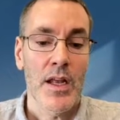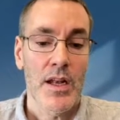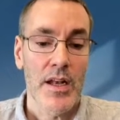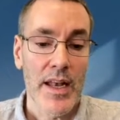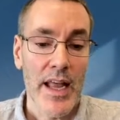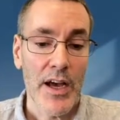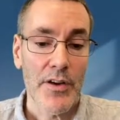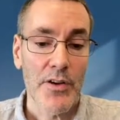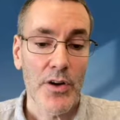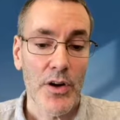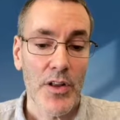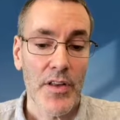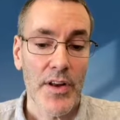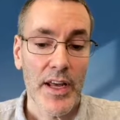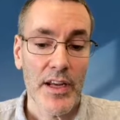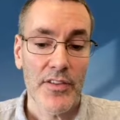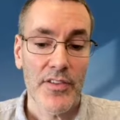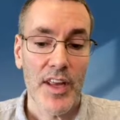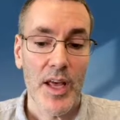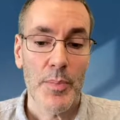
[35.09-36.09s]
Now you go to the
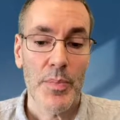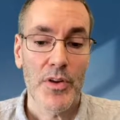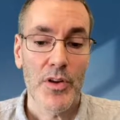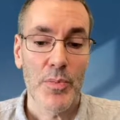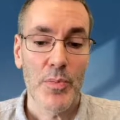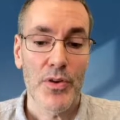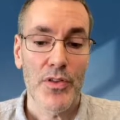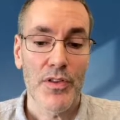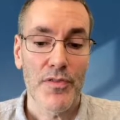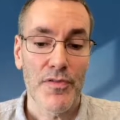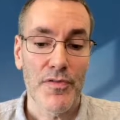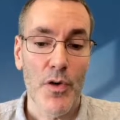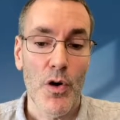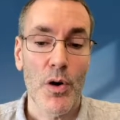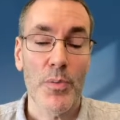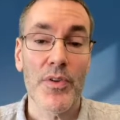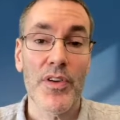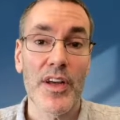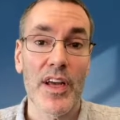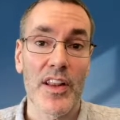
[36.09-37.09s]
next step and you put the
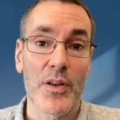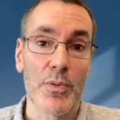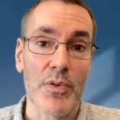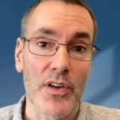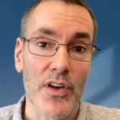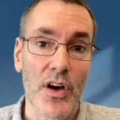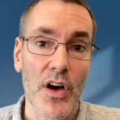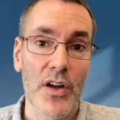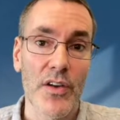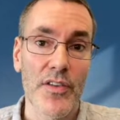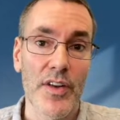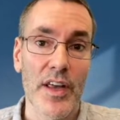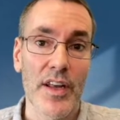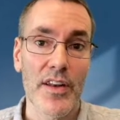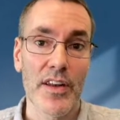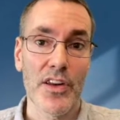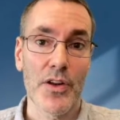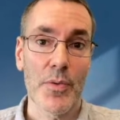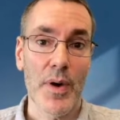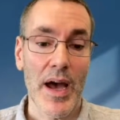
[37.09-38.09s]
form together with the content
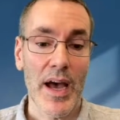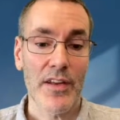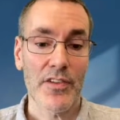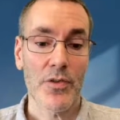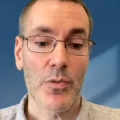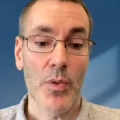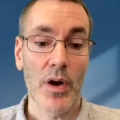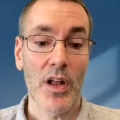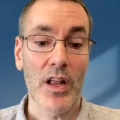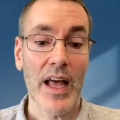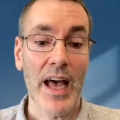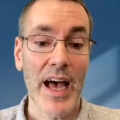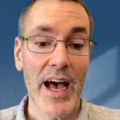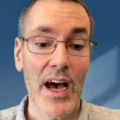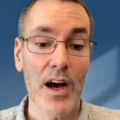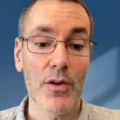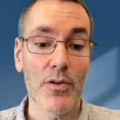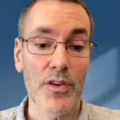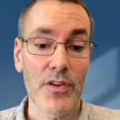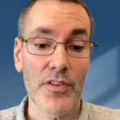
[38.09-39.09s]
and you ask, well,
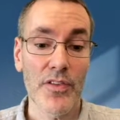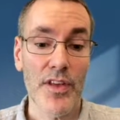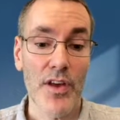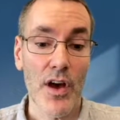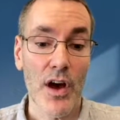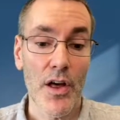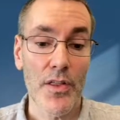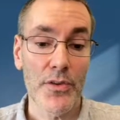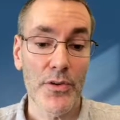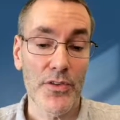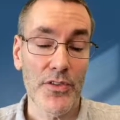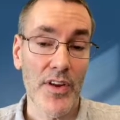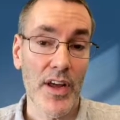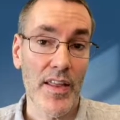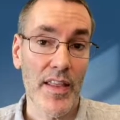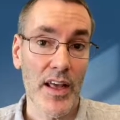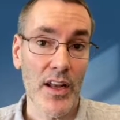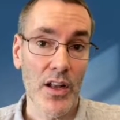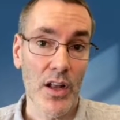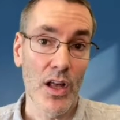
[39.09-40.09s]
how does the author say
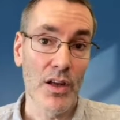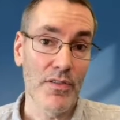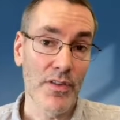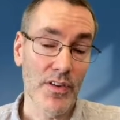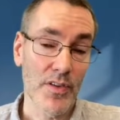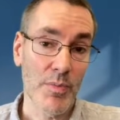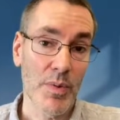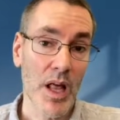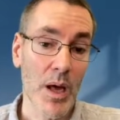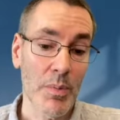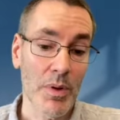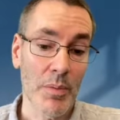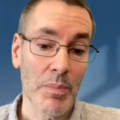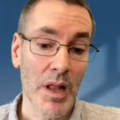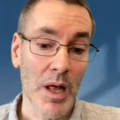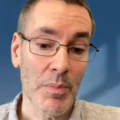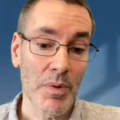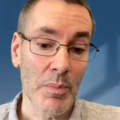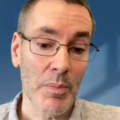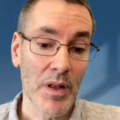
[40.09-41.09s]
that love is blah, blah,
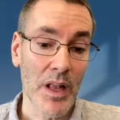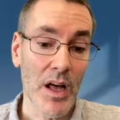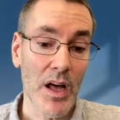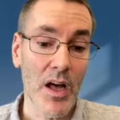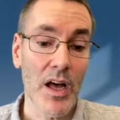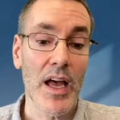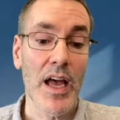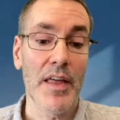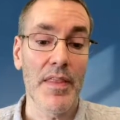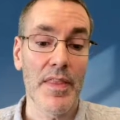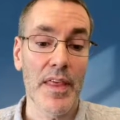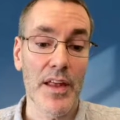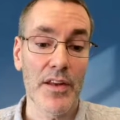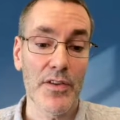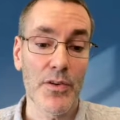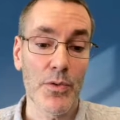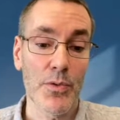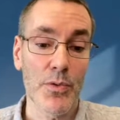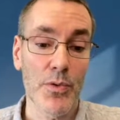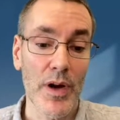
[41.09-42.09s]
blah, blah, blah? And then
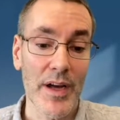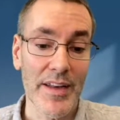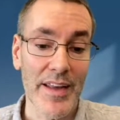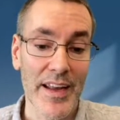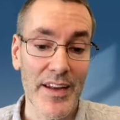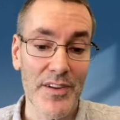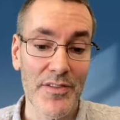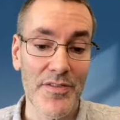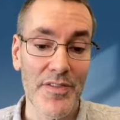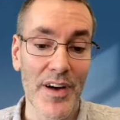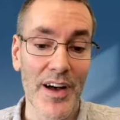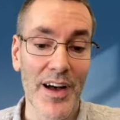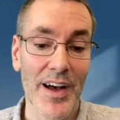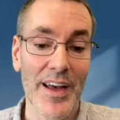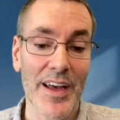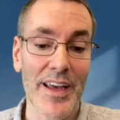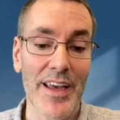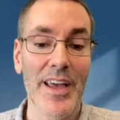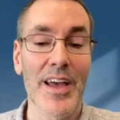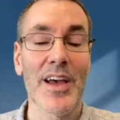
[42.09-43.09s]
you
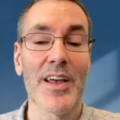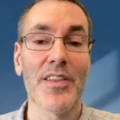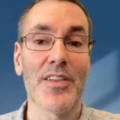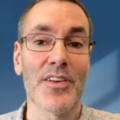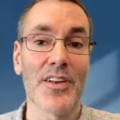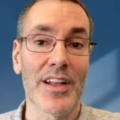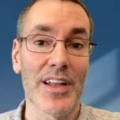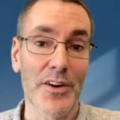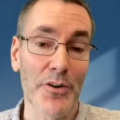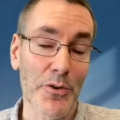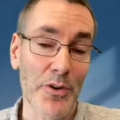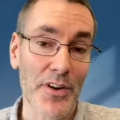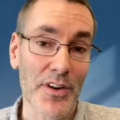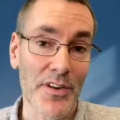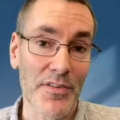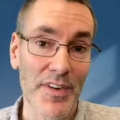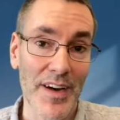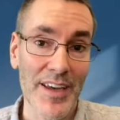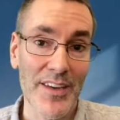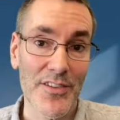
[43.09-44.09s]
identify the literary
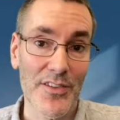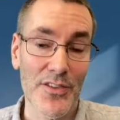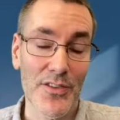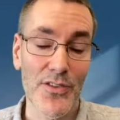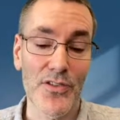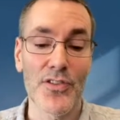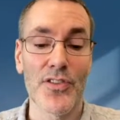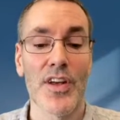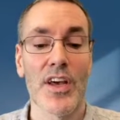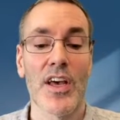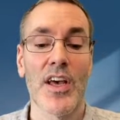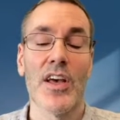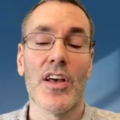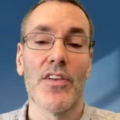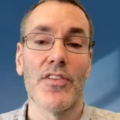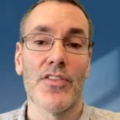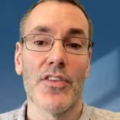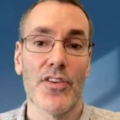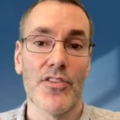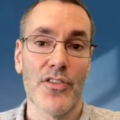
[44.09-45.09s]
devices,
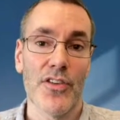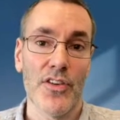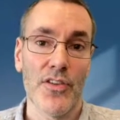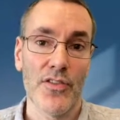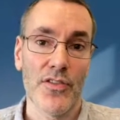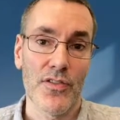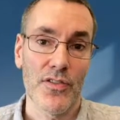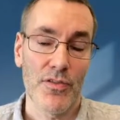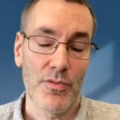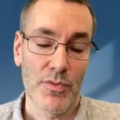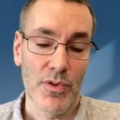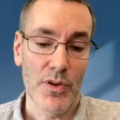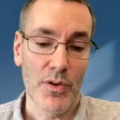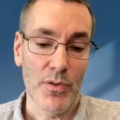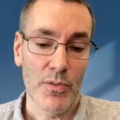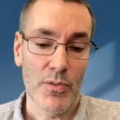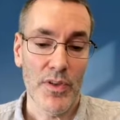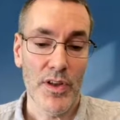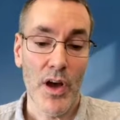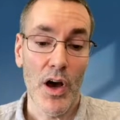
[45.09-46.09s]
such as,
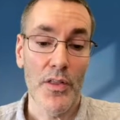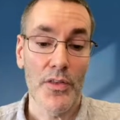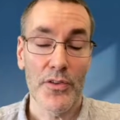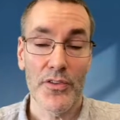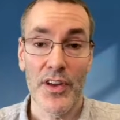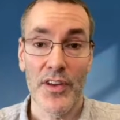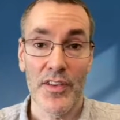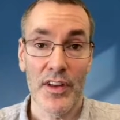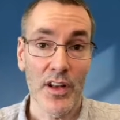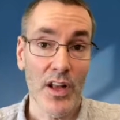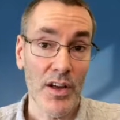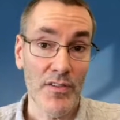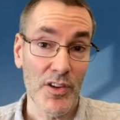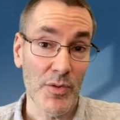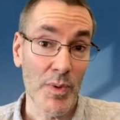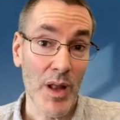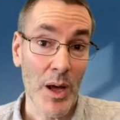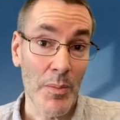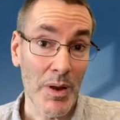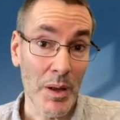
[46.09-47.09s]
the author says that love is
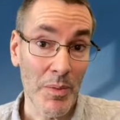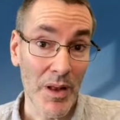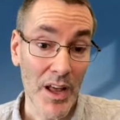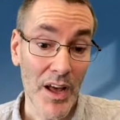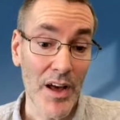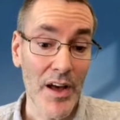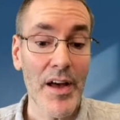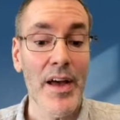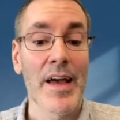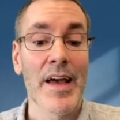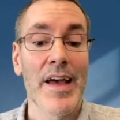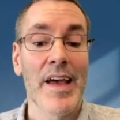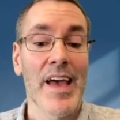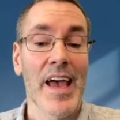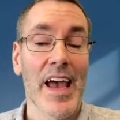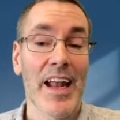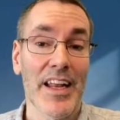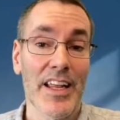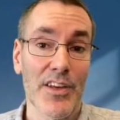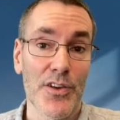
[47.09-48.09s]
blah, blah, blah,
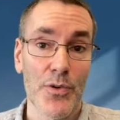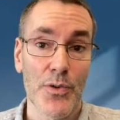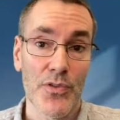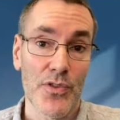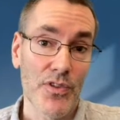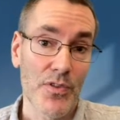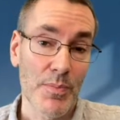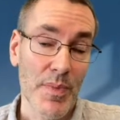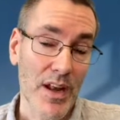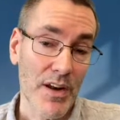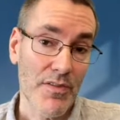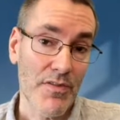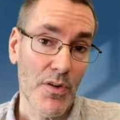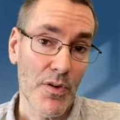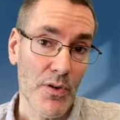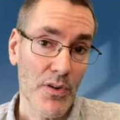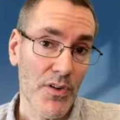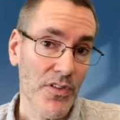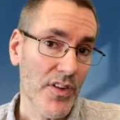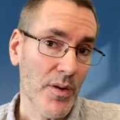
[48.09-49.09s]
and he uses
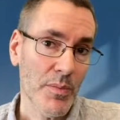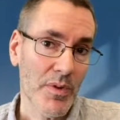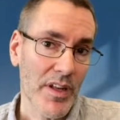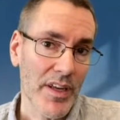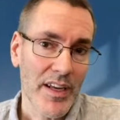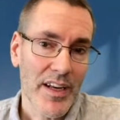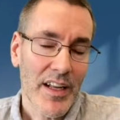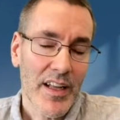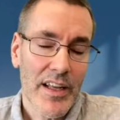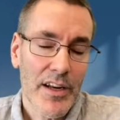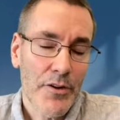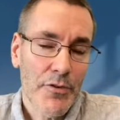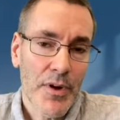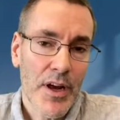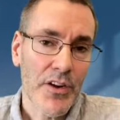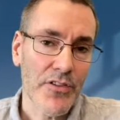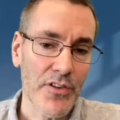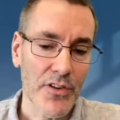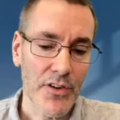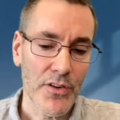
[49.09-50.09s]
metaphor and simile and
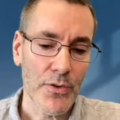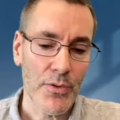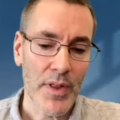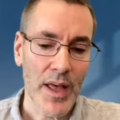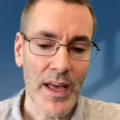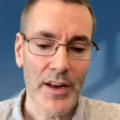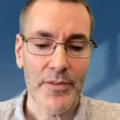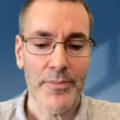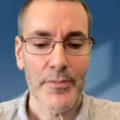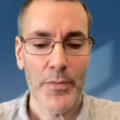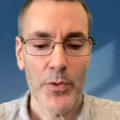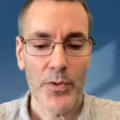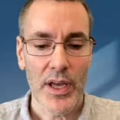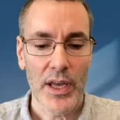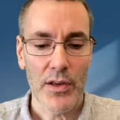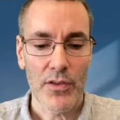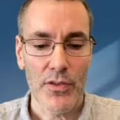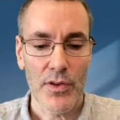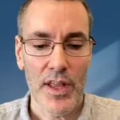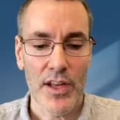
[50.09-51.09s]
alliteration to do that.
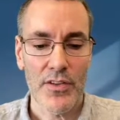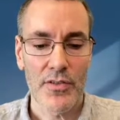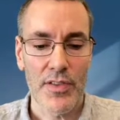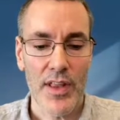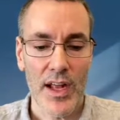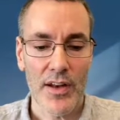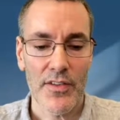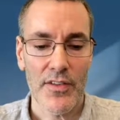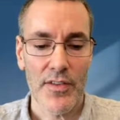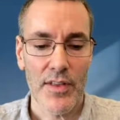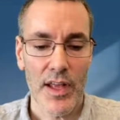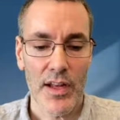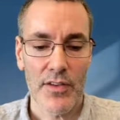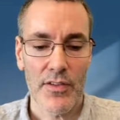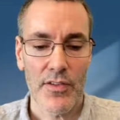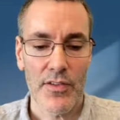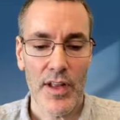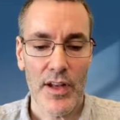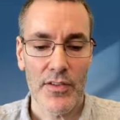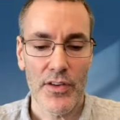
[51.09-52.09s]
Okay, so
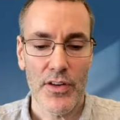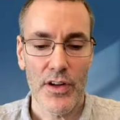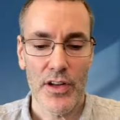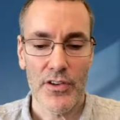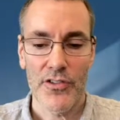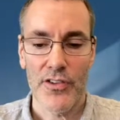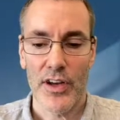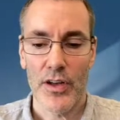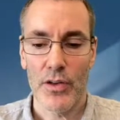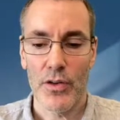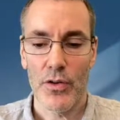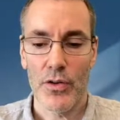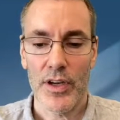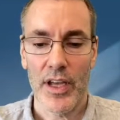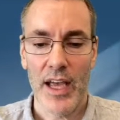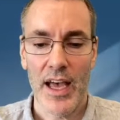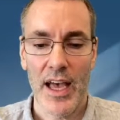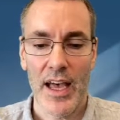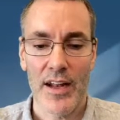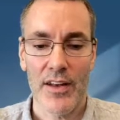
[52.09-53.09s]
that's a nutshell
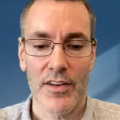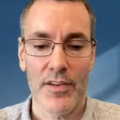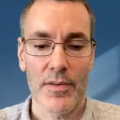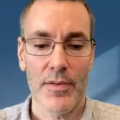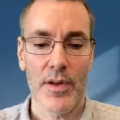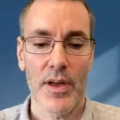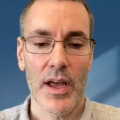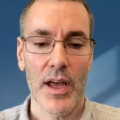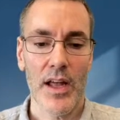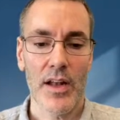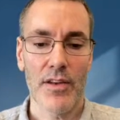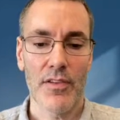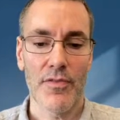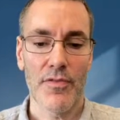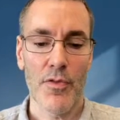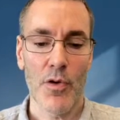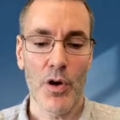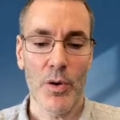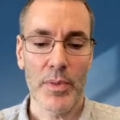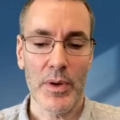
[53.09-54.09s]
look at
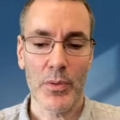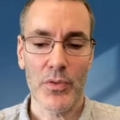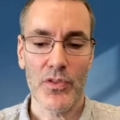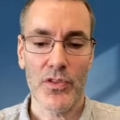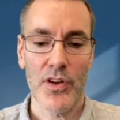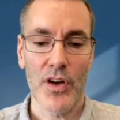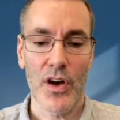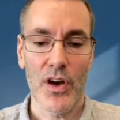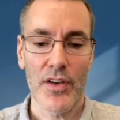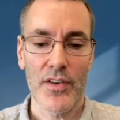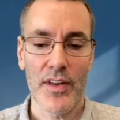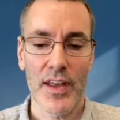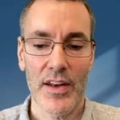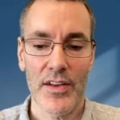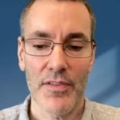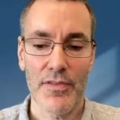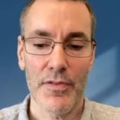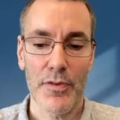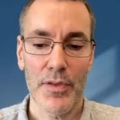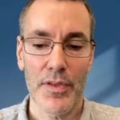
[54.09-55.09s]
form equals
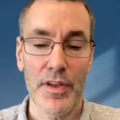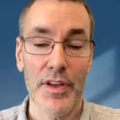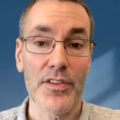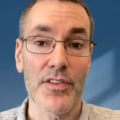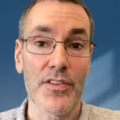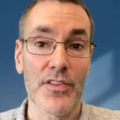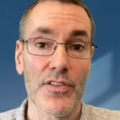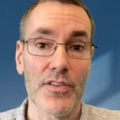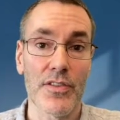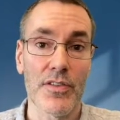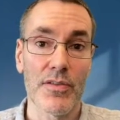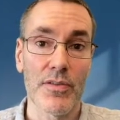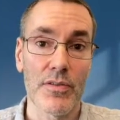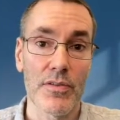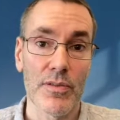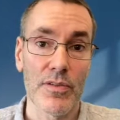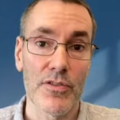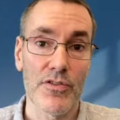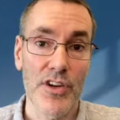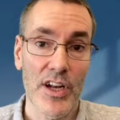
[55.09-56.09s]
content for thesis
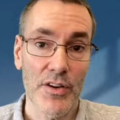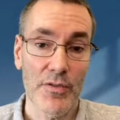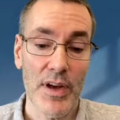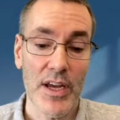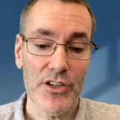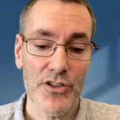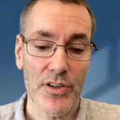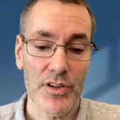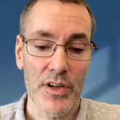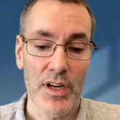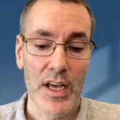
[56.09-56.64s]
generation.